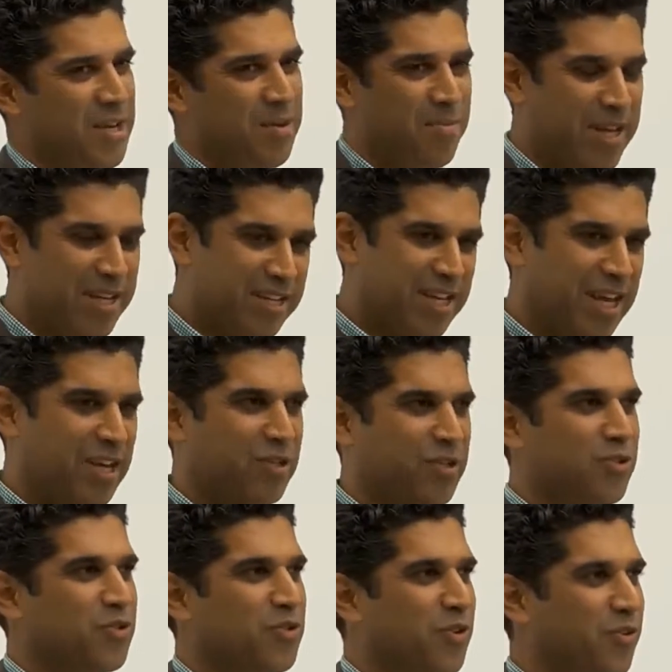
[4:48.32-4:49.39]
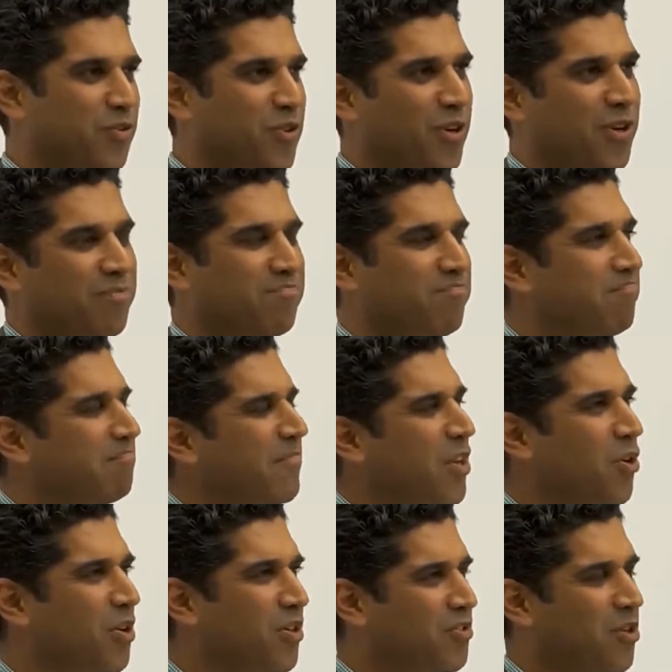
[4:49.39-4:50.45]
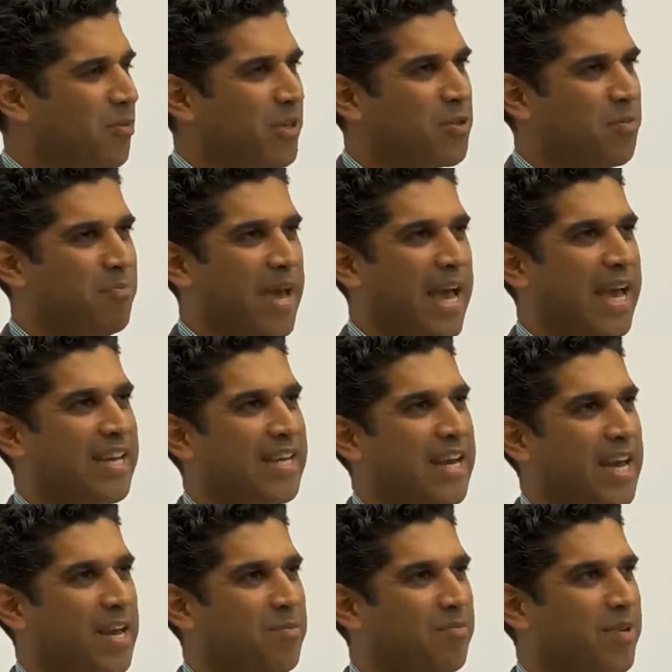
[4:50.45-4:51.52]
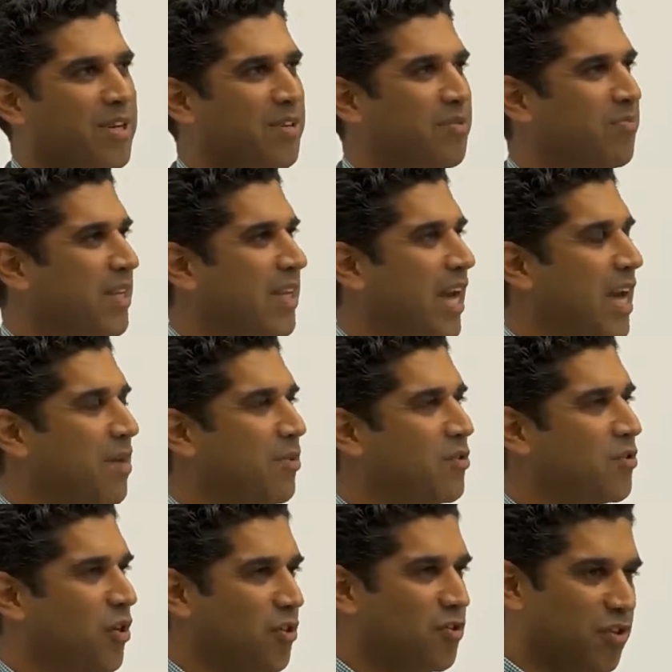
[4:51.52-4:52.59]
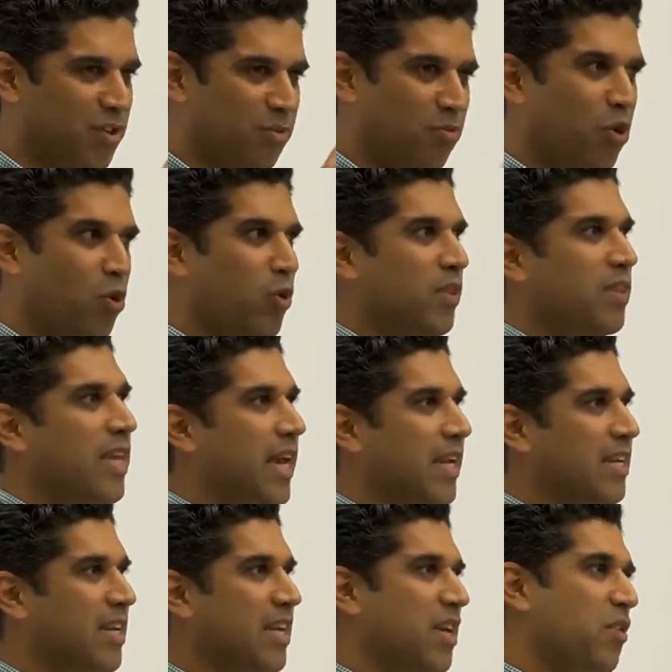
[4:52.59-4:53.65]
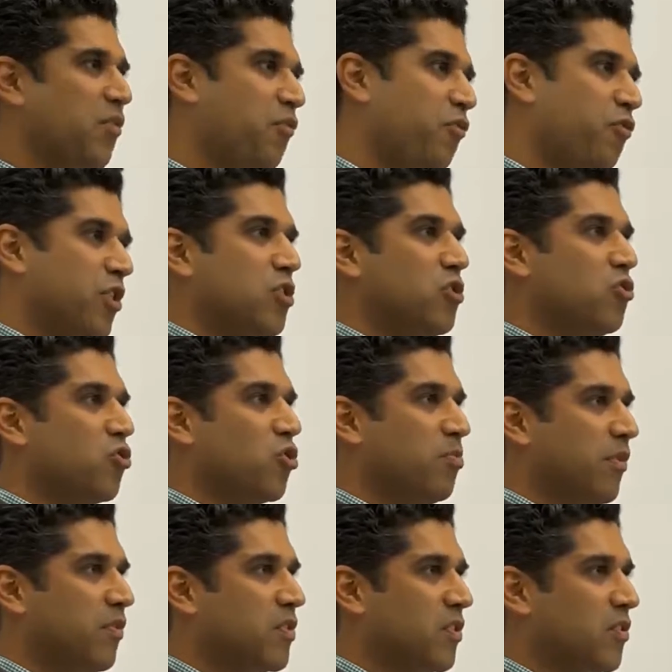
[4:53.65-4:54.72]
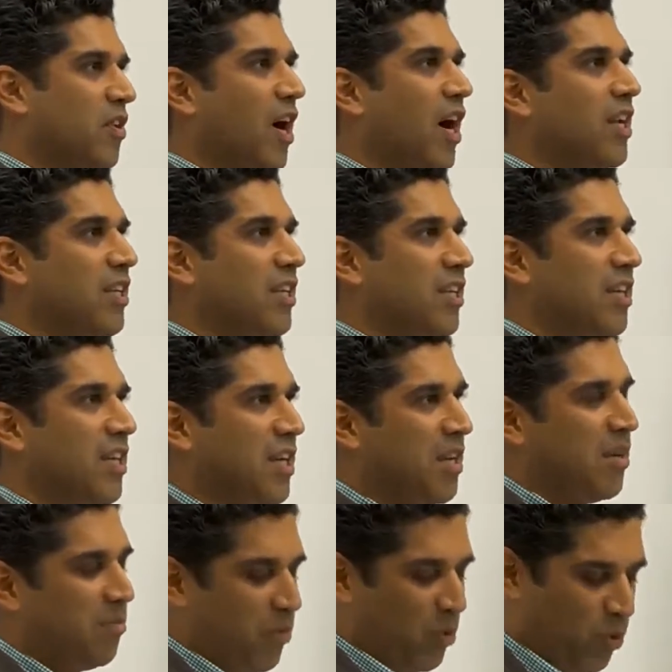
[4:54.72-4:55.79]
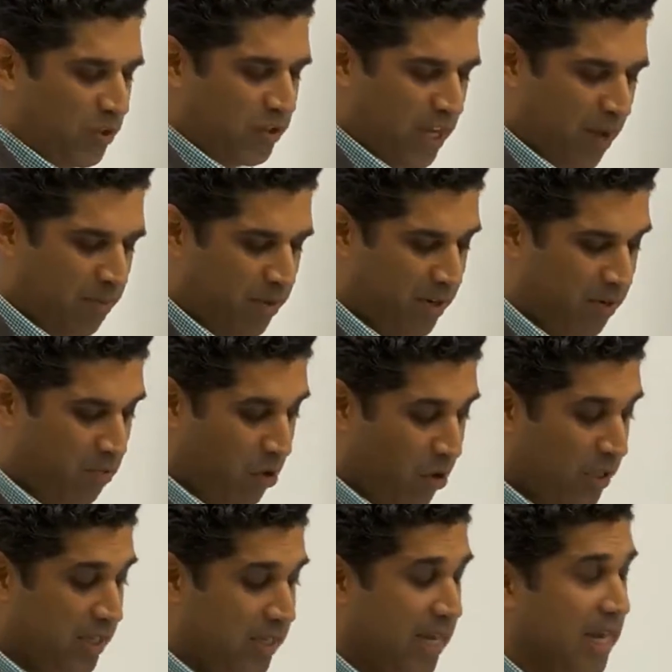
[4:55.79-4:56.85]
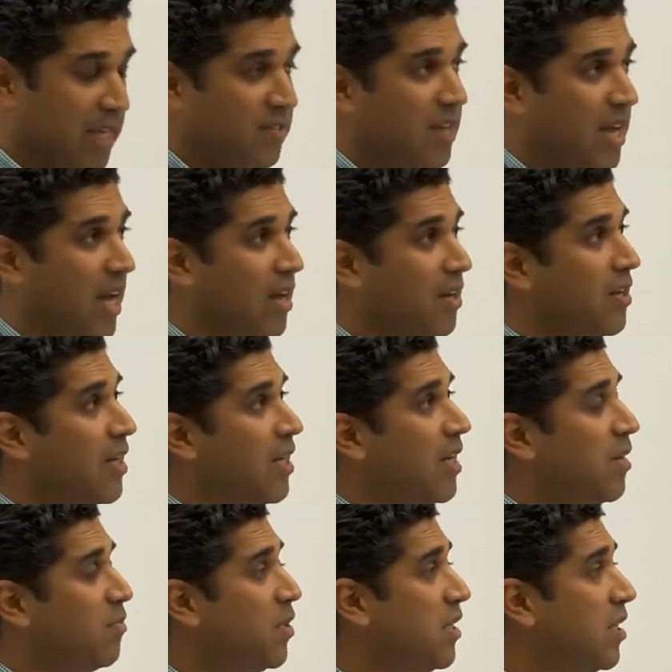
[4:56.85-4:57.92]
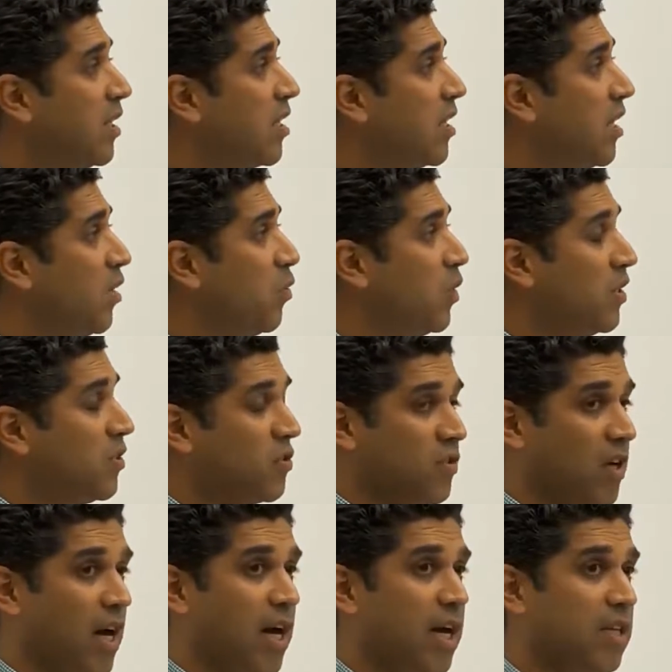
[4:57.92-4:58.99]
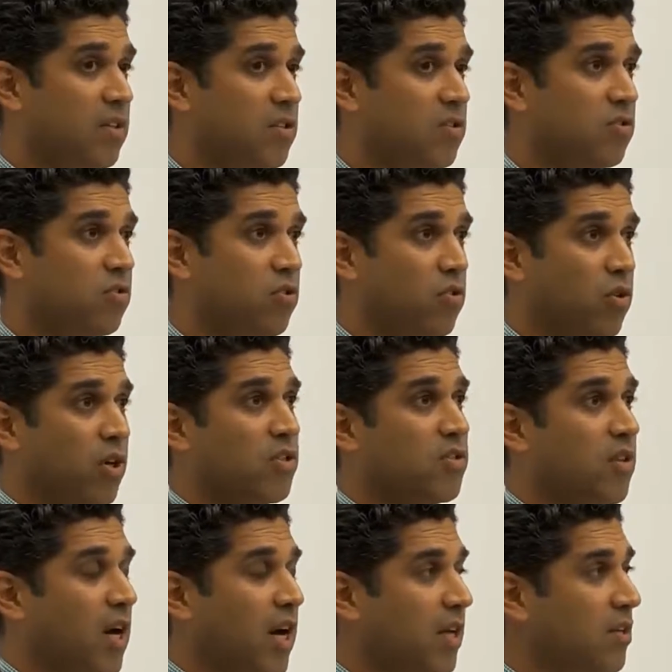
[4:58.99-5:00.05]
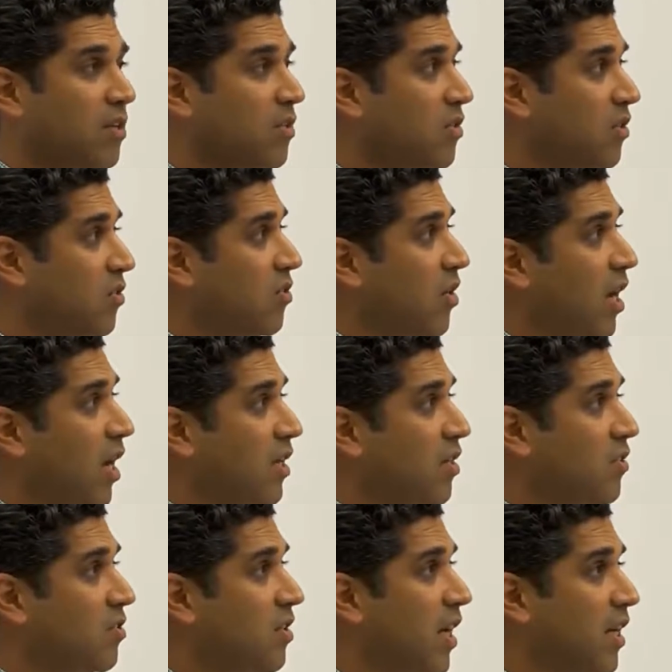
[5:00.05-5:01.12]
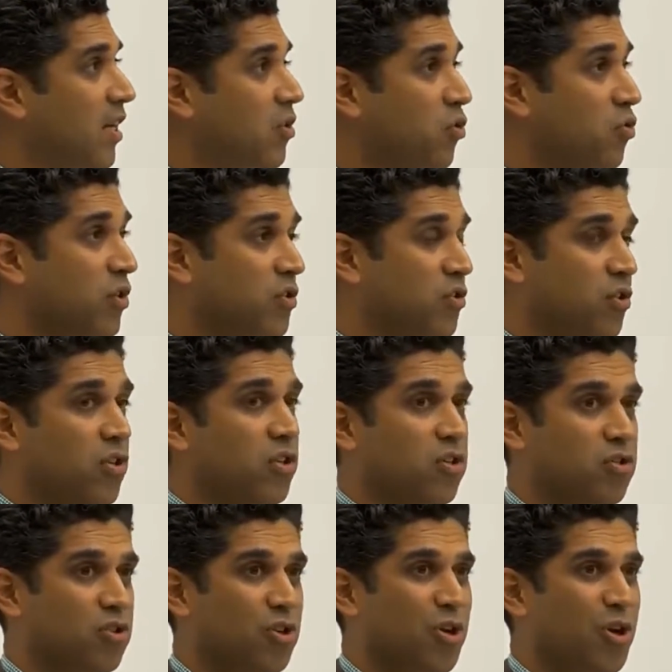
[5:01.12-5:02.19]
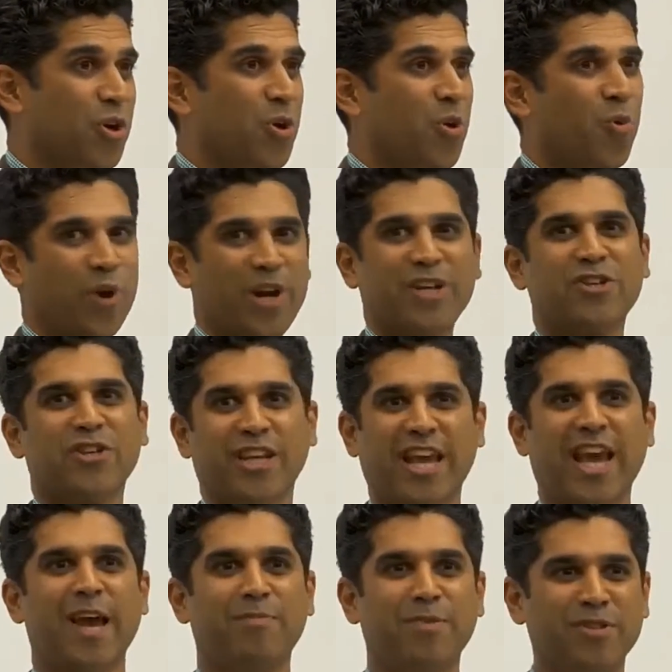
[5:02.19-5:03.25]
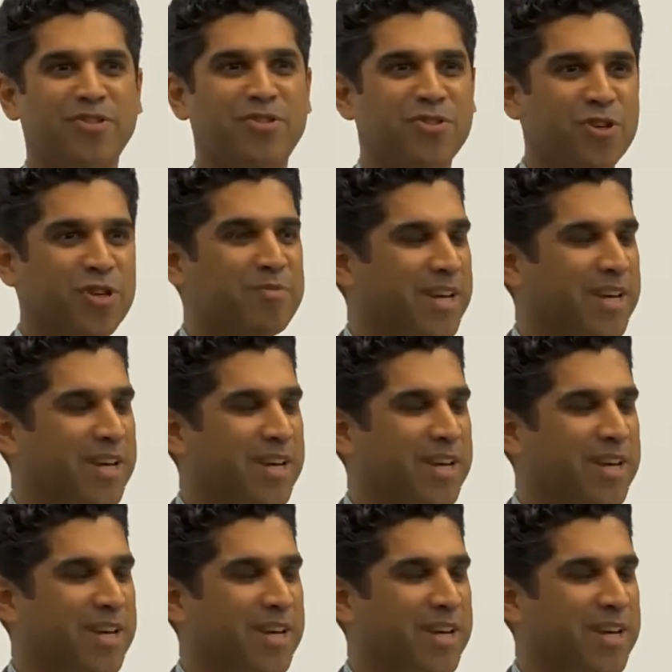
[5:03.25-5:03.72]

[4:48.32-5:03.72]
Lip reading: meditation sort of got not so much a bad name, but it became associated more with that fringe group of society. But what's happened in modern days now, particularly with science, neuroscientists and scientists starting to research what actually happens during